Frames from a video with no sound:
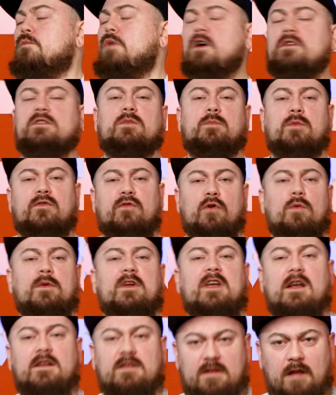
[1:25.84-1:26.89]
But before we
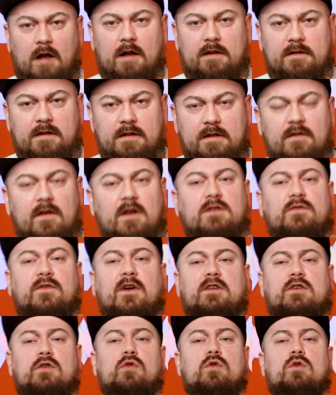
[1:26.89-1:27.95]
get started, this
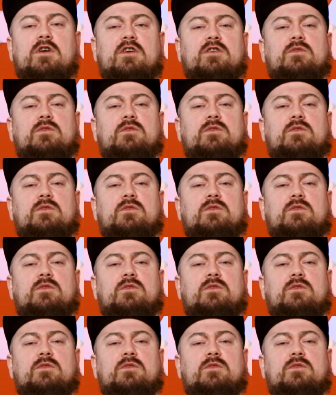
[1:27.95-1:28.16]
video